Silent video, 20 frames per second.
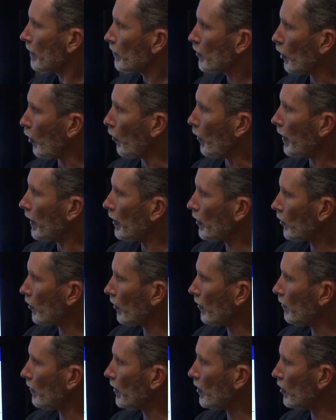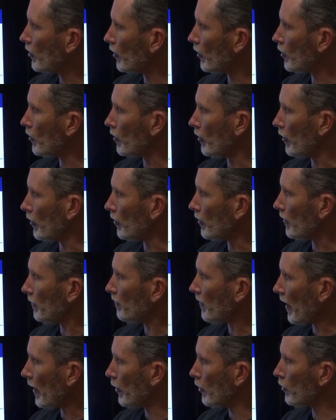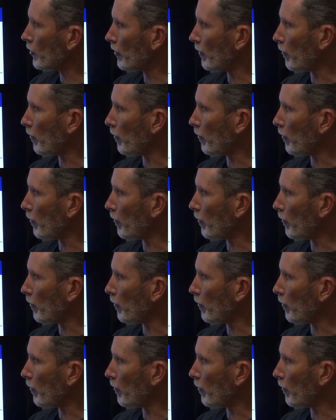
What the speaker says: So insulin resistance, here's